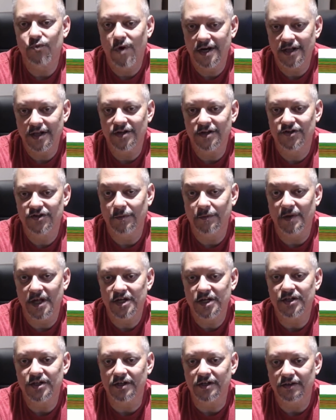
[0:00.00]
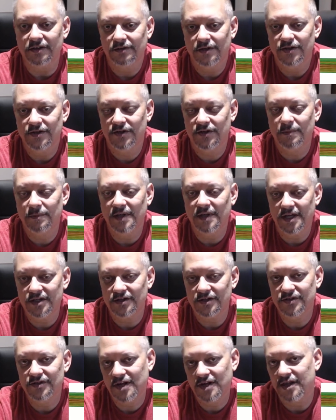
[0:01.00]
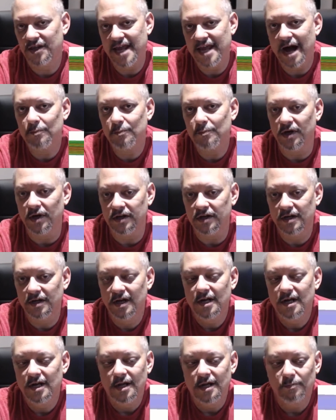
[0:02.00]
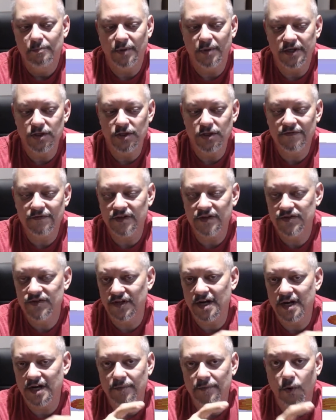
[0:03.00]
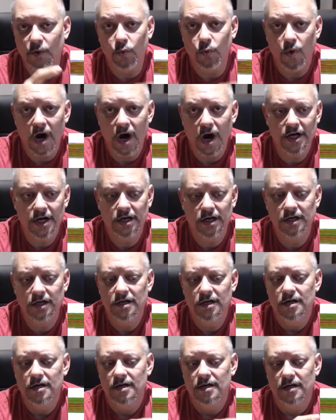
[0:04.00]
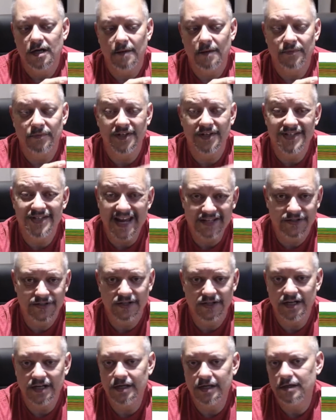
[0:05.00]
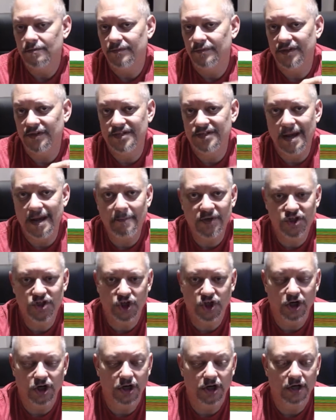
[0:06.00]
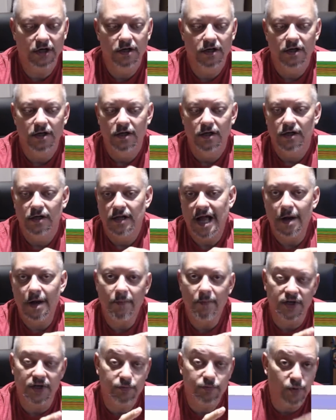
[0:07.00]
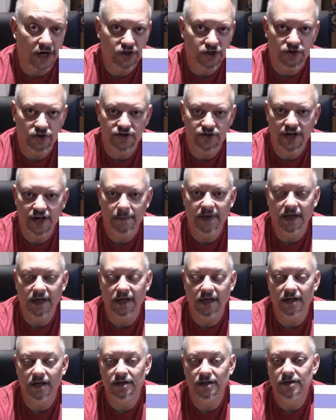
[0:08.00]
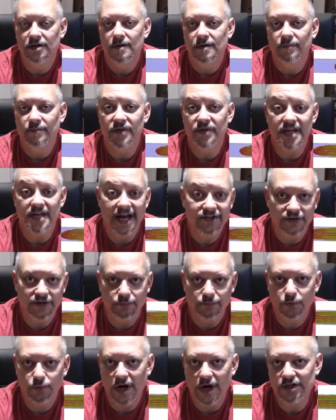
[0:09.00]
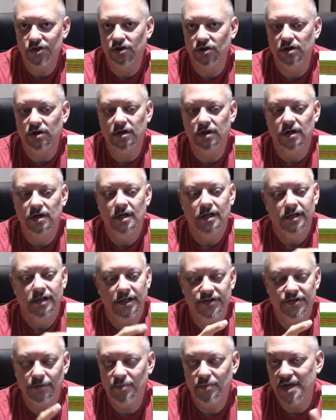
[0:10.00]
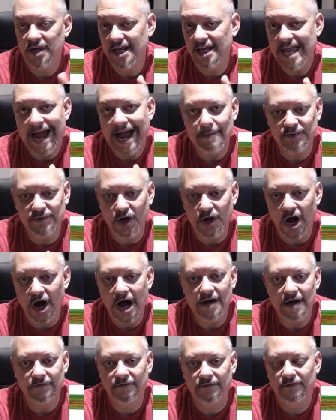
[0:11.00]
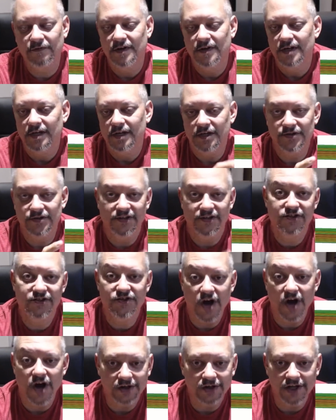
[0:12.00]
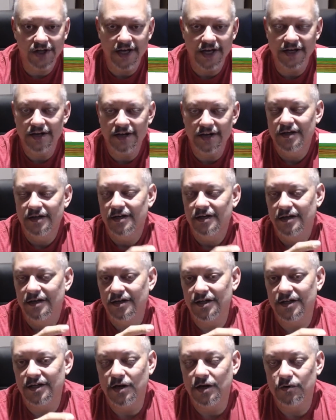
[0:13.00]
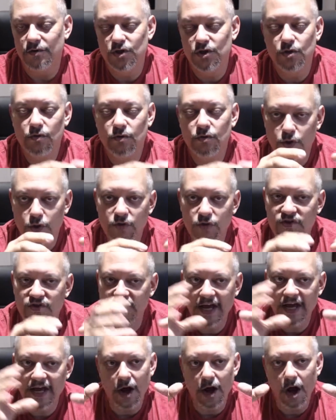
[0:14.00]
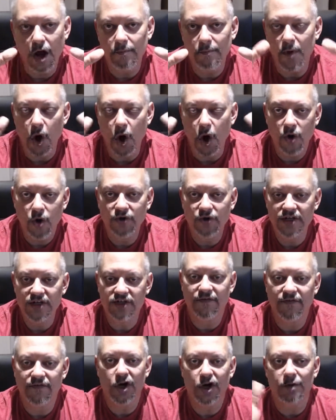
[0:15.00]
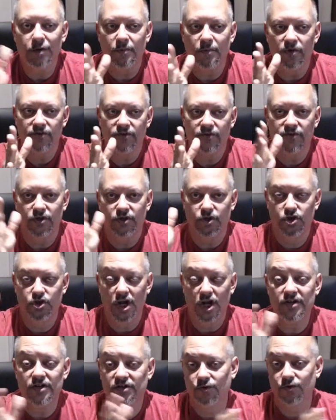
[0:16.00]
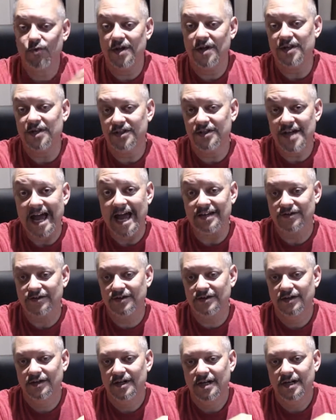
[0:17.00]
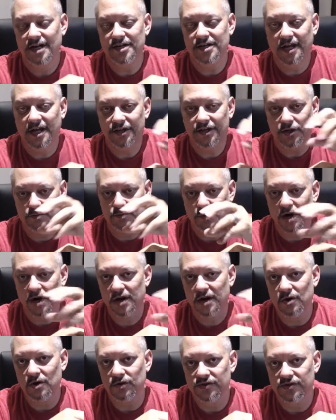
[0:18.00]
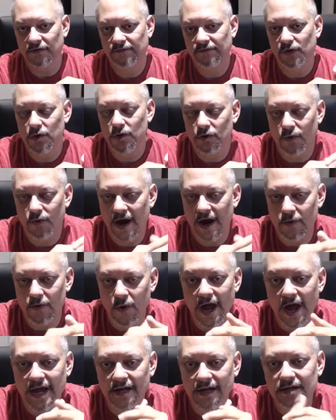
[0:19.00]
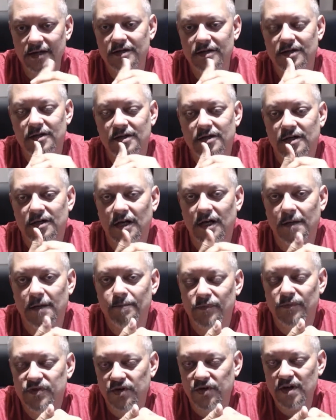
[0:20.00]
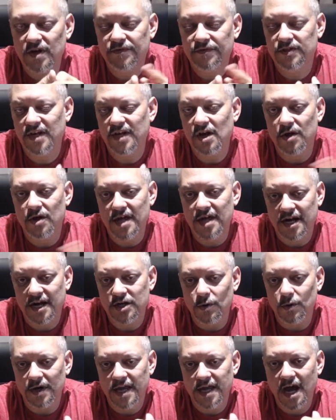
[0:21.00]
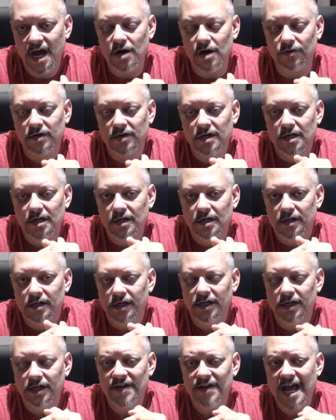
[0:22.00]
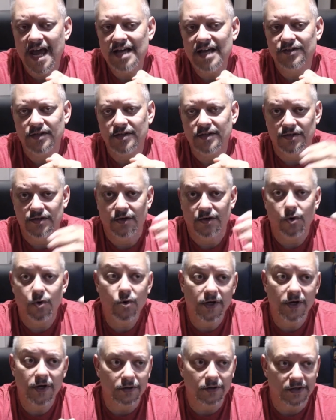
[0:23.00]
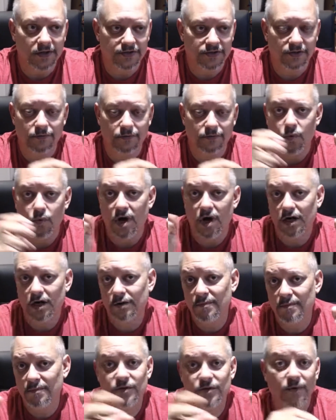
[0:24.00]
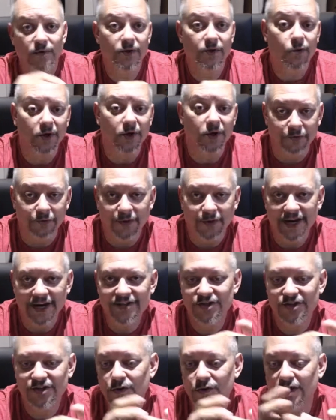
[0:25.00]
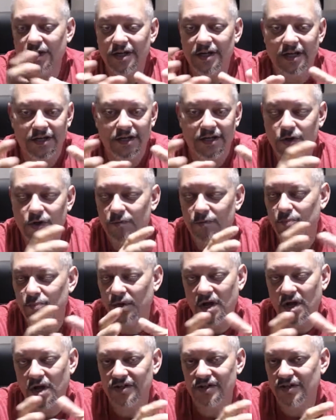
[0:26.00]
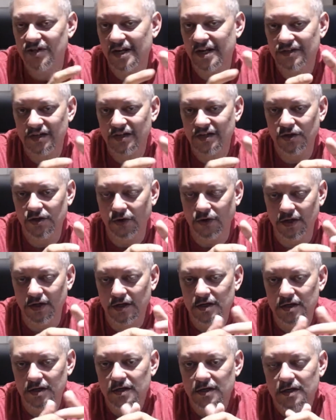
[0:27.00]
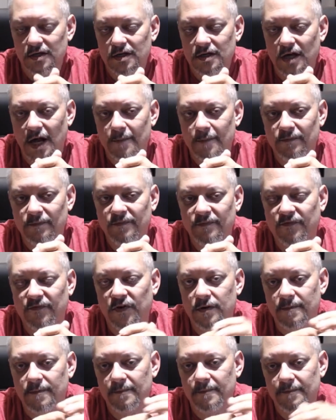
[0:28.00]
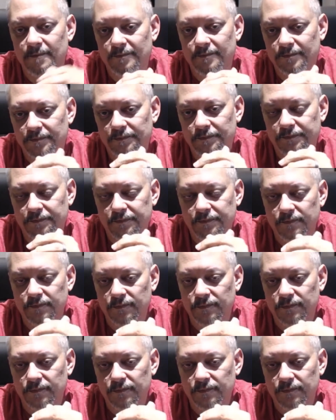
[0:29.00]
the simulation. The simulation is kind of the output. But you have to set up the water, the density, the temperature, how much pressure is coming in, the exit pressure, is it being capped off, is it solid? You set up all these variables just to run the test and to get those particles to flow the right way. So you have to take all that into account. It even has, is it oil? Is it water mixed with oil, right? So you can put all these things into it. Now that's all in Fusion 360?